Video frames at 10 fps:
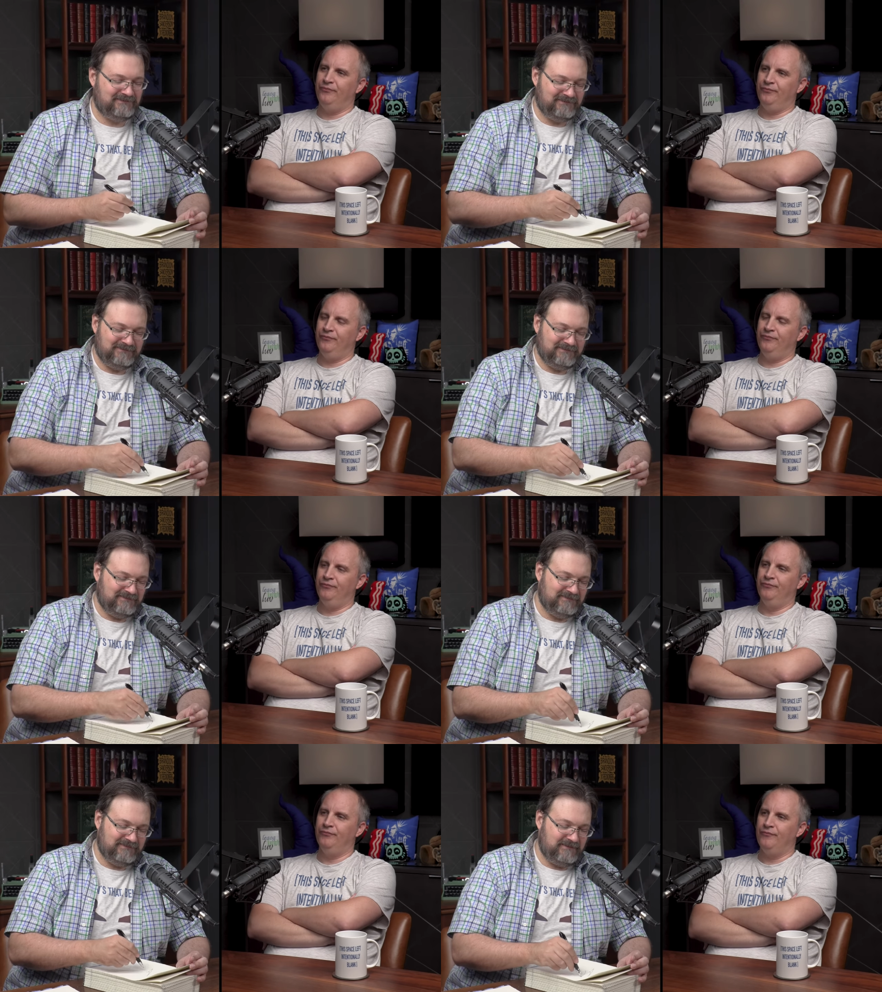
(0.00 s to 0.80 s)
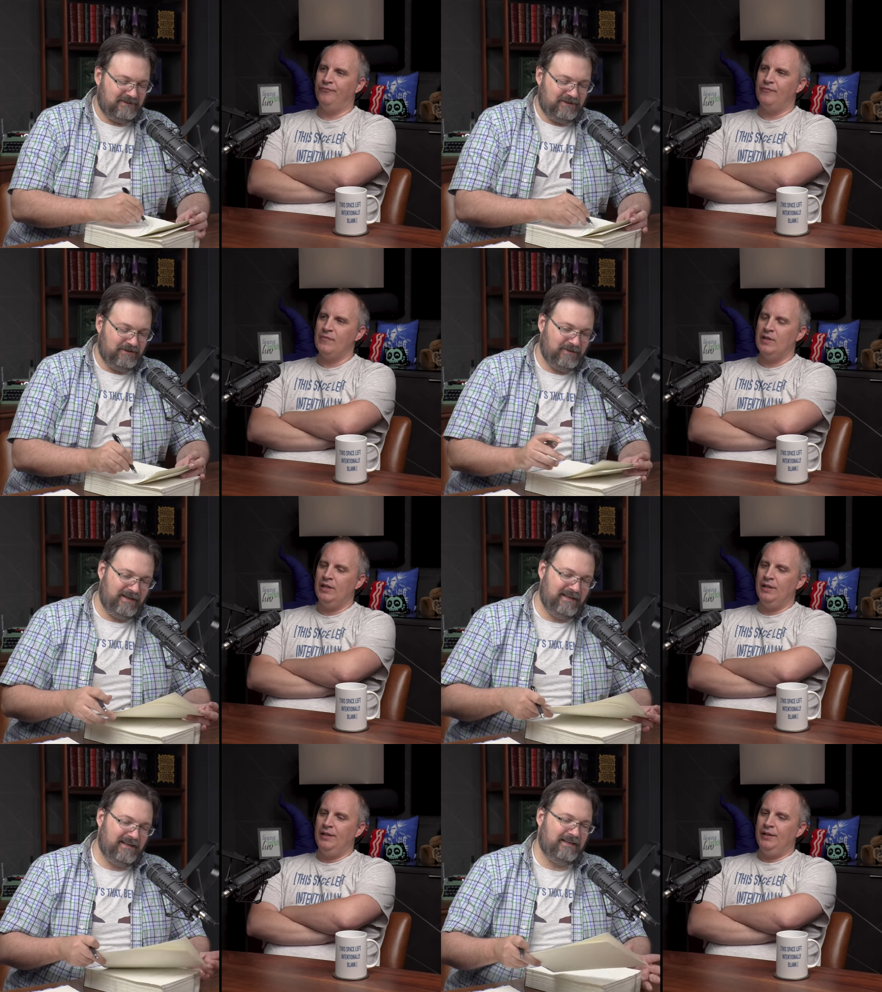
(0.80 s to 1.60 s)
Speaker 1: Mm-hmm. You,
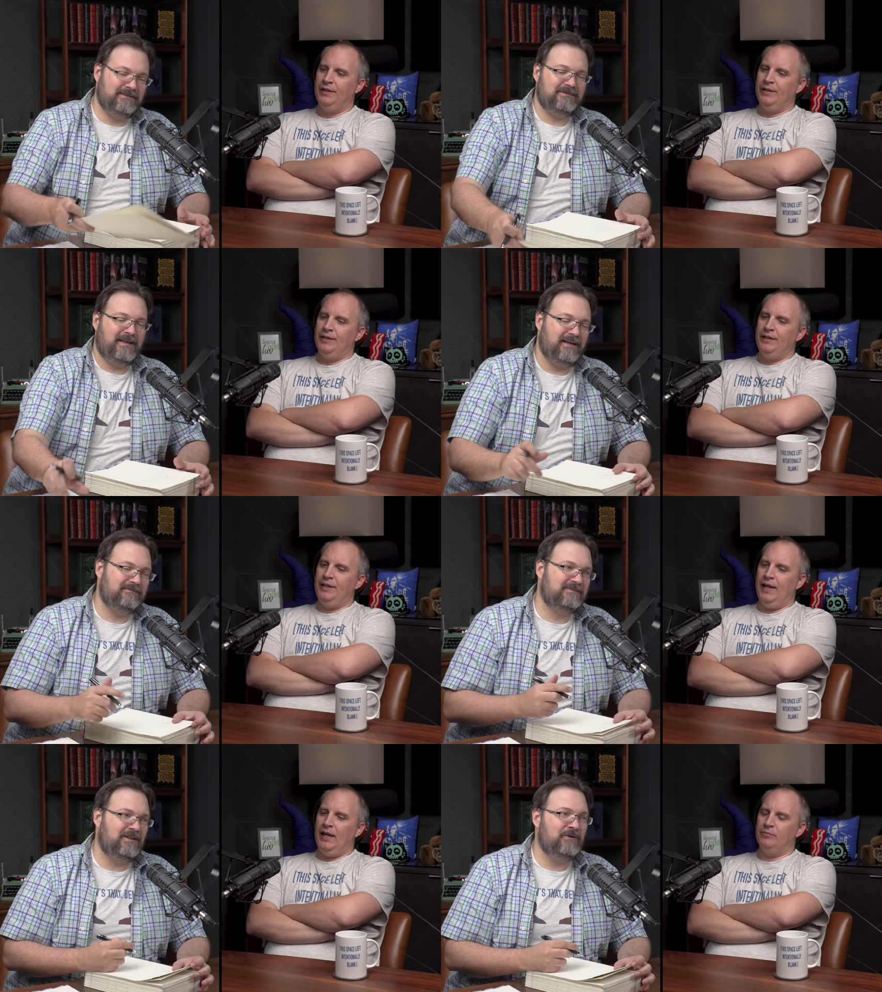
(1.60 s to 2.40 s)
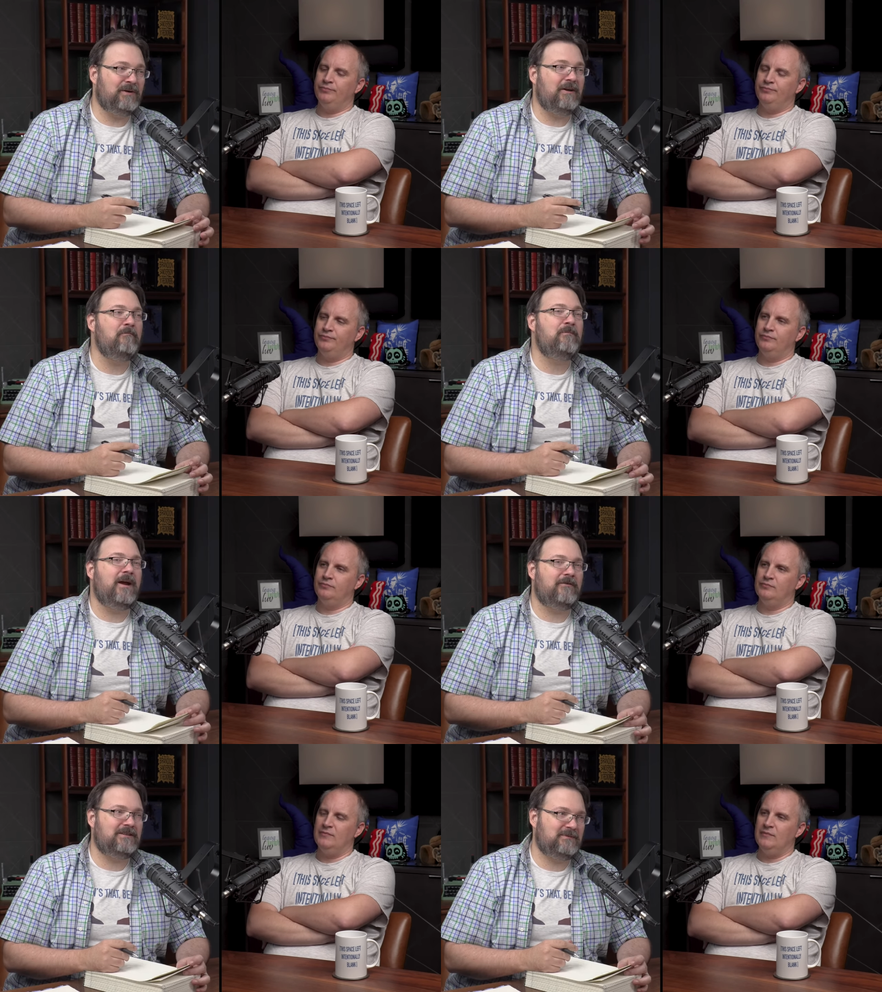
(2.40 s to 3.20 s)
uh, yeah, yeah. You are an
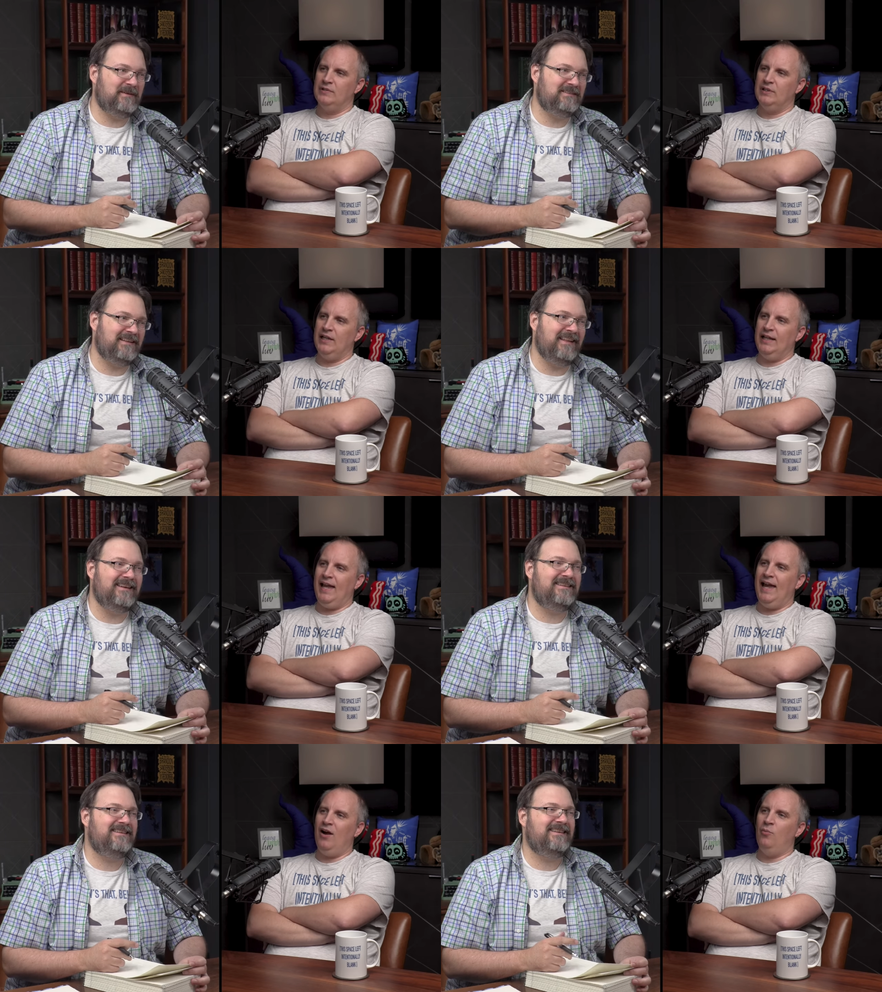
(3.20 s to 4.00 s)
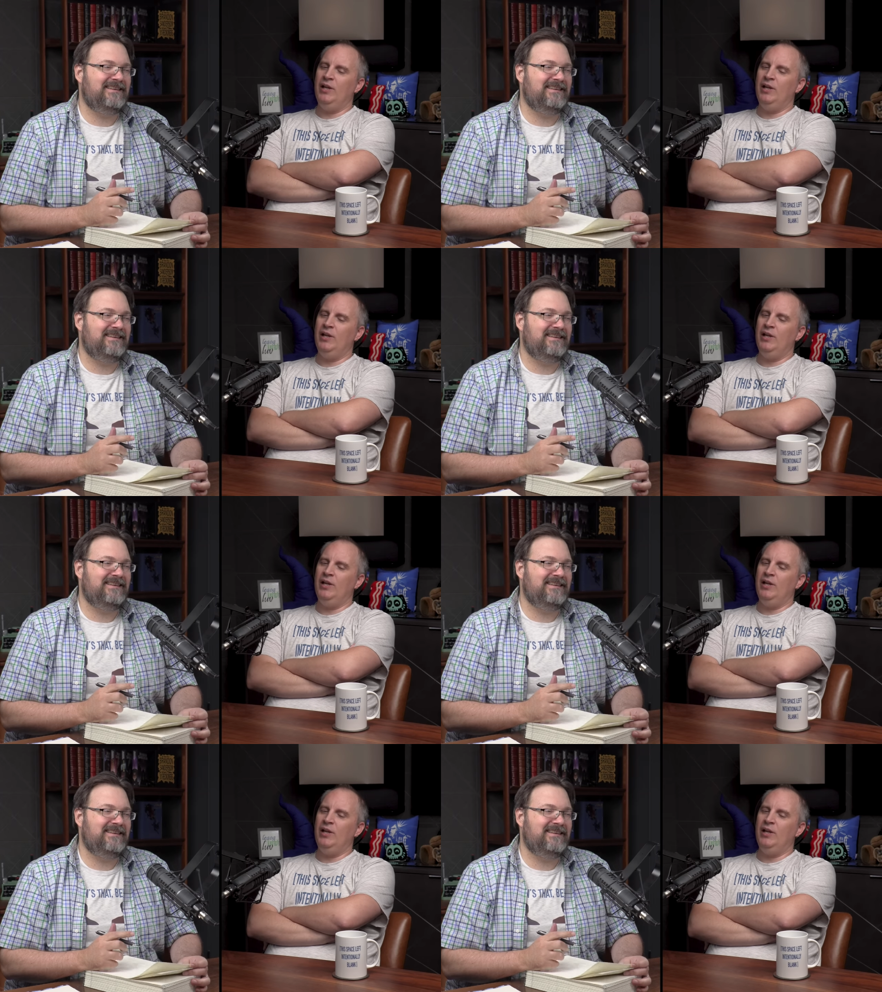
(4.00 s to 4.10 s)
embarrassment. Like, they, how